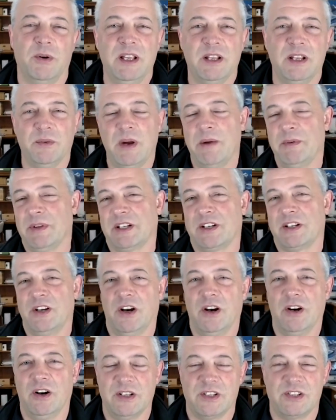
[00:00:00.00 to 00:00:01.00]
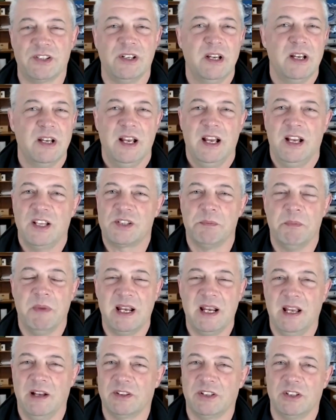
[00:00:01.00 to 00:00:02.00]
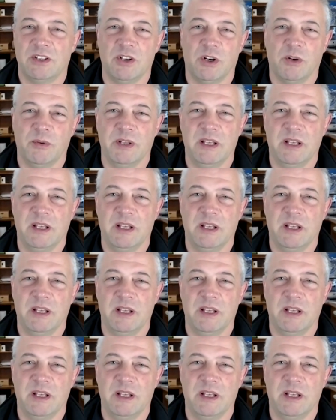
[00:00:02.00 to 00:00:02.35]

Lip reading: Either way with a car, it's money out the door,